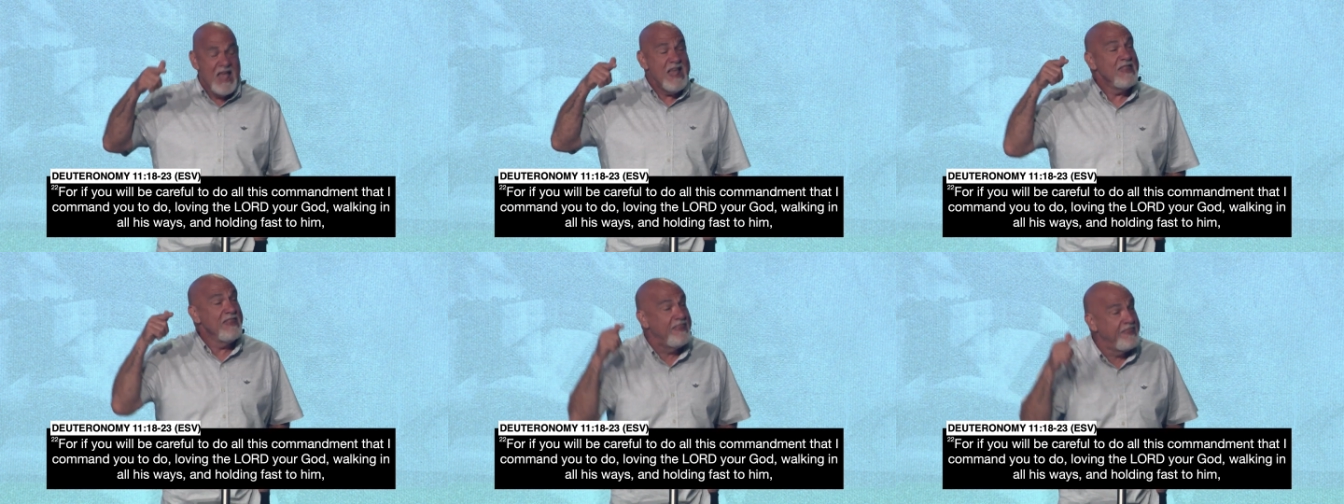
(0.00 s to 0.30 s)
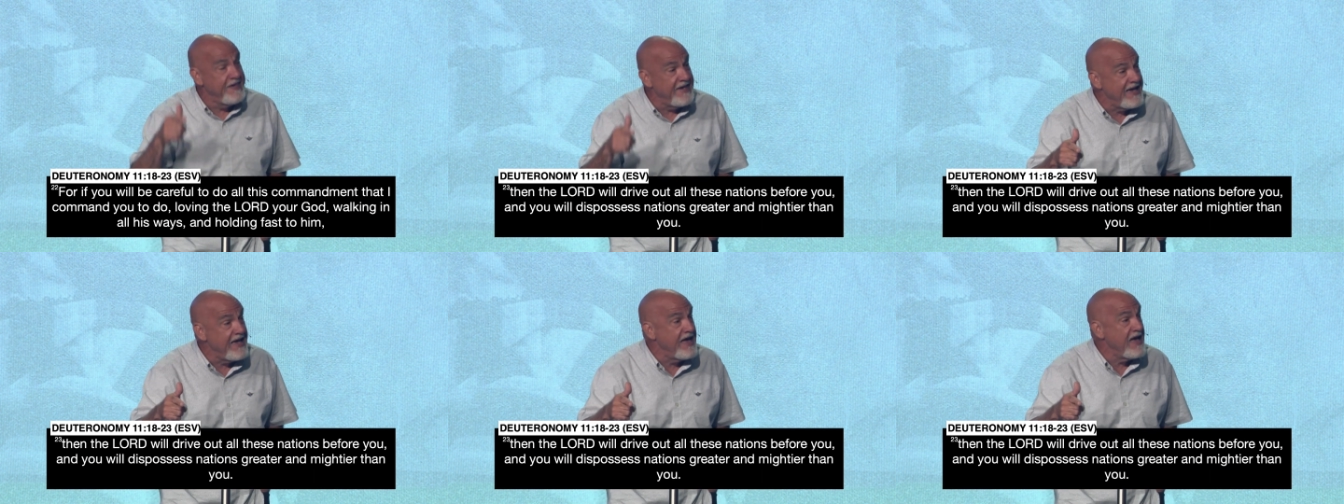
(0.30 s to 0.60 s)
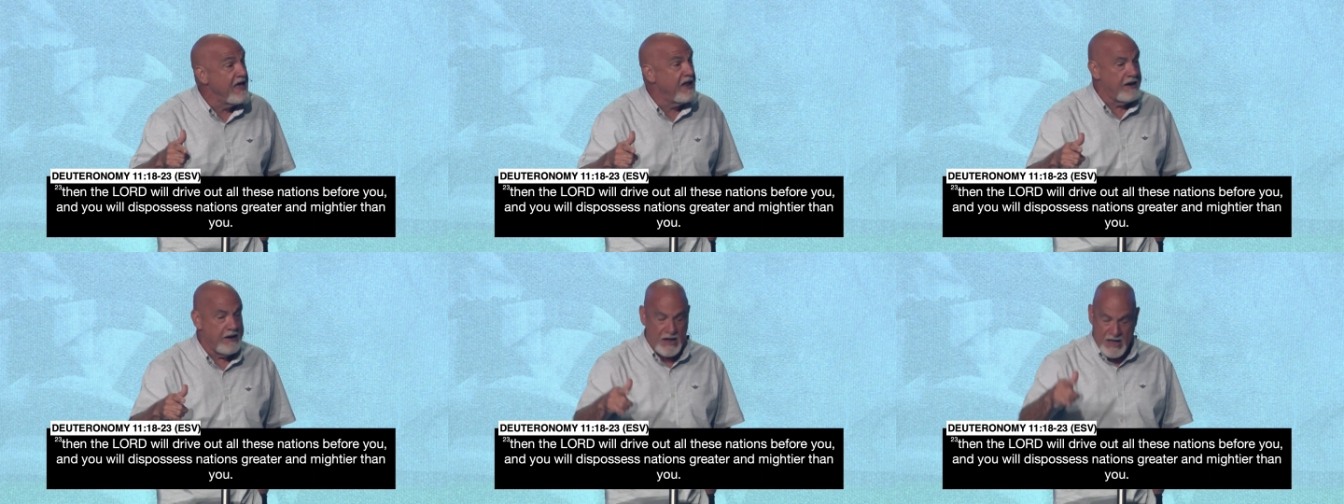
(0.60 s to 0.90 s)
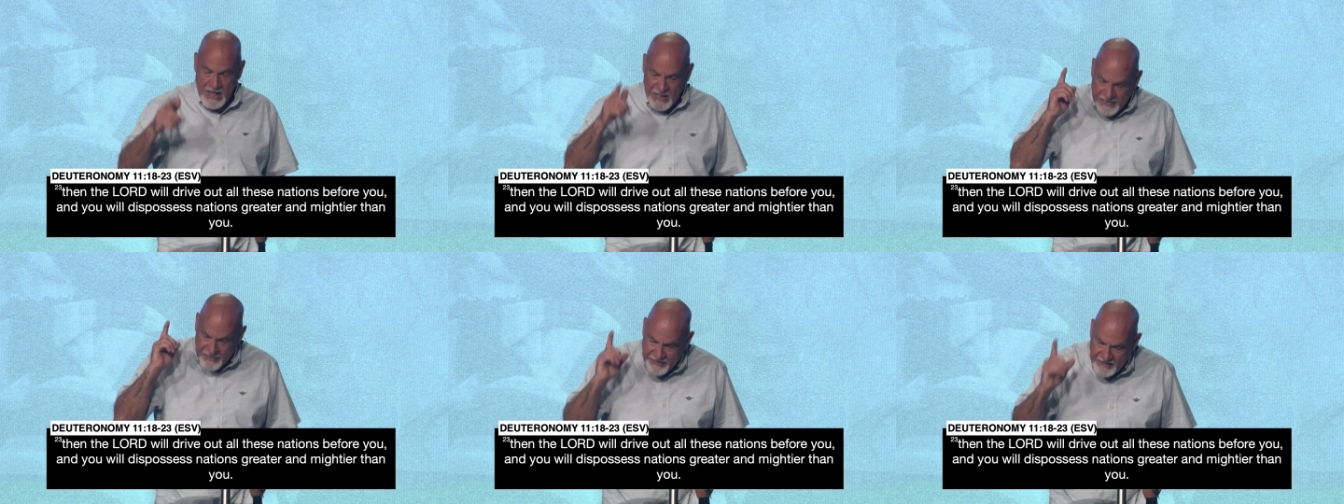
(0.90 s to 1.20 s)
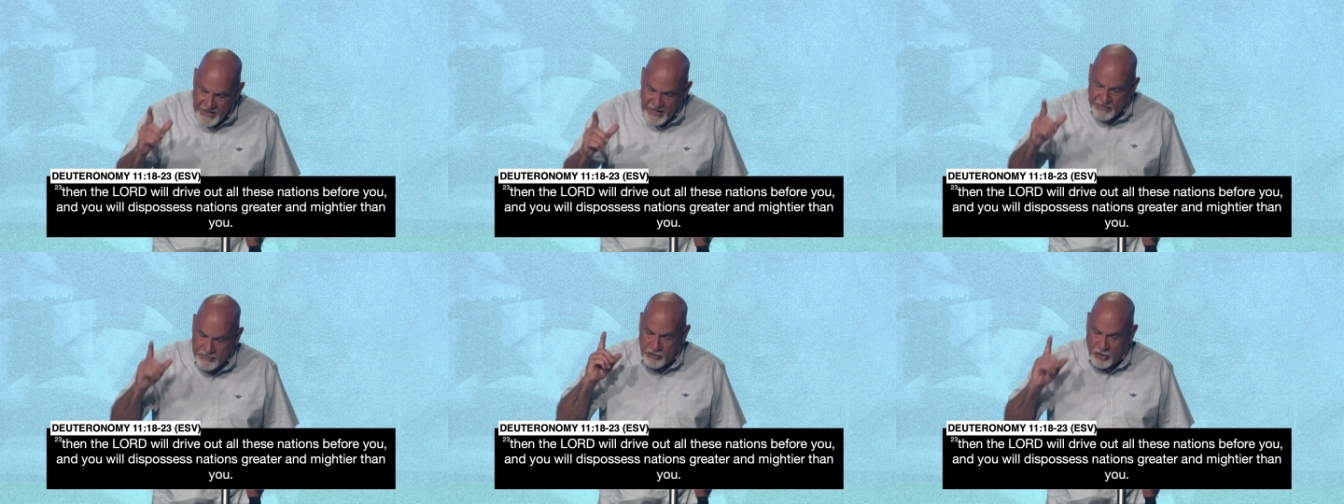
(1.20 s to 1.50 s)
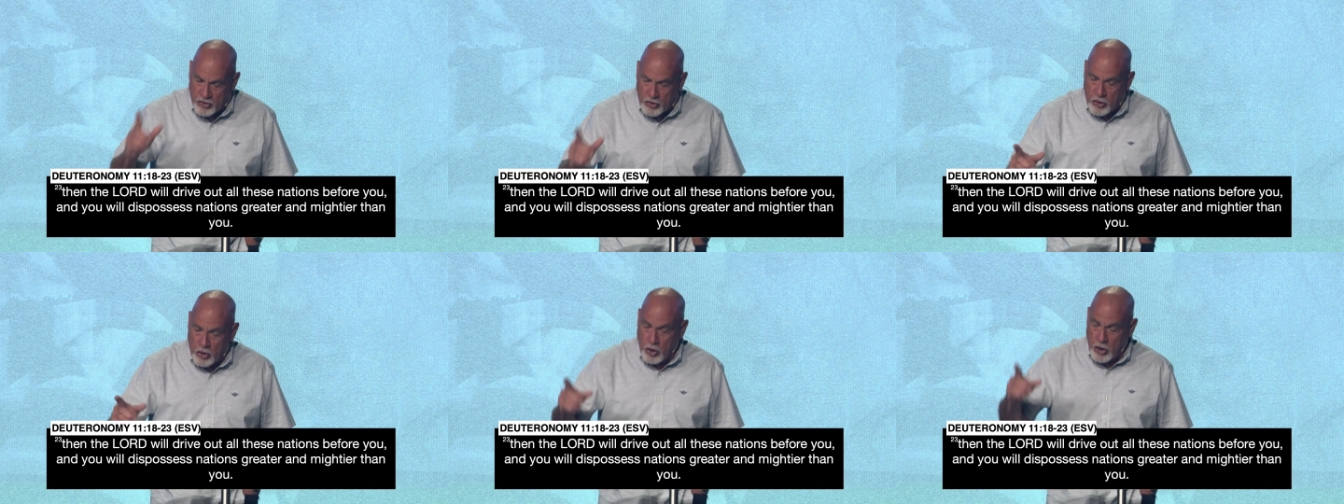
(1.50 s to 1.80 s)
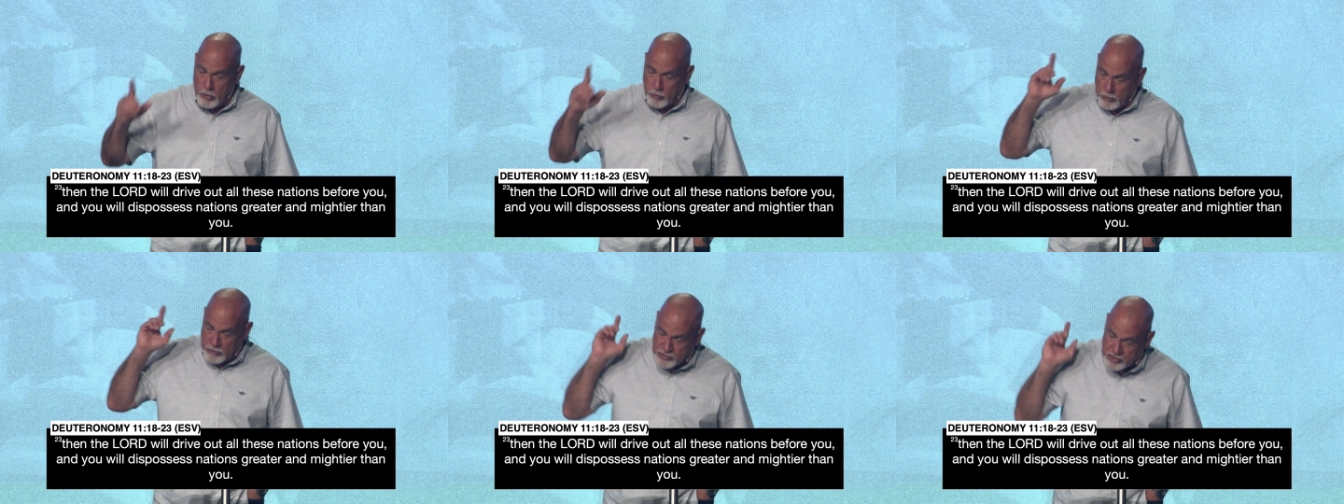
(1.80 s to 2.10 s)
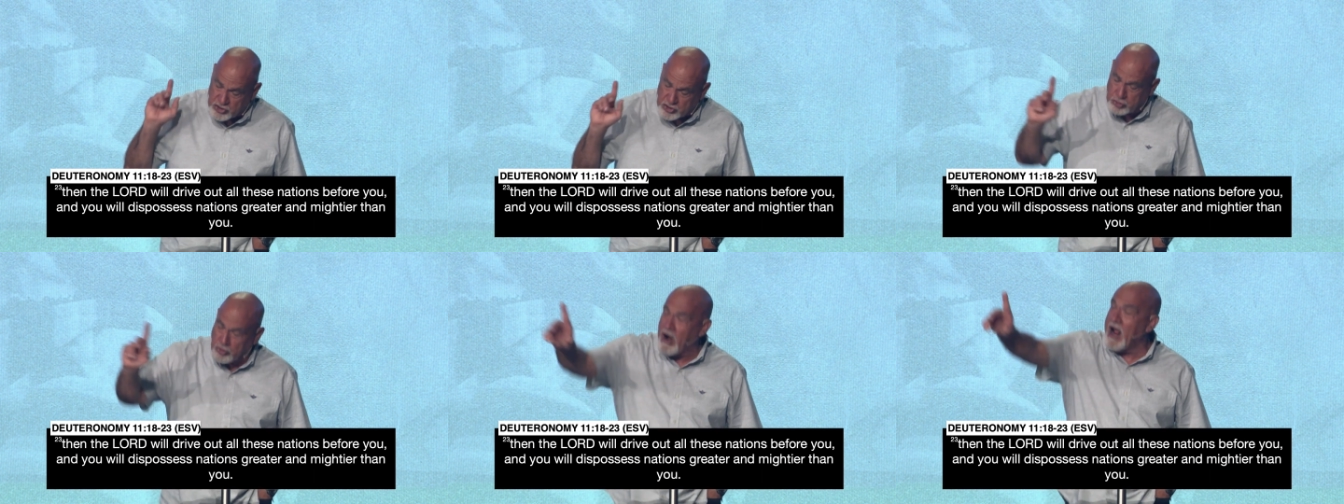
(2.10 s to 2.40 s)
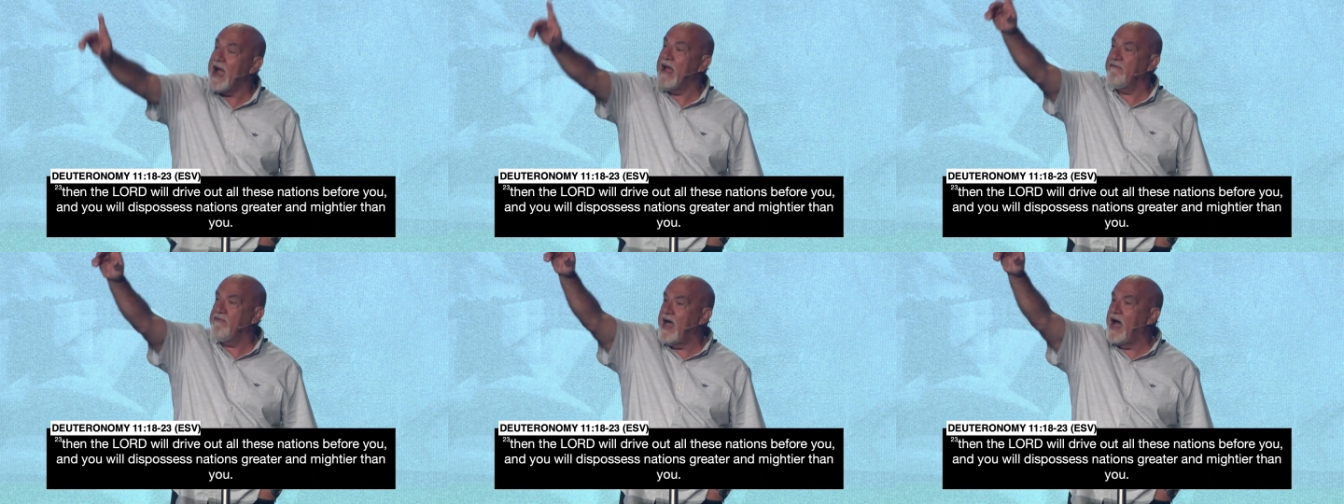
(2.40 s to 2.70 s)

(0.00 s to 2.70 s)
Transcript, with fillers: then, then the Lord will drive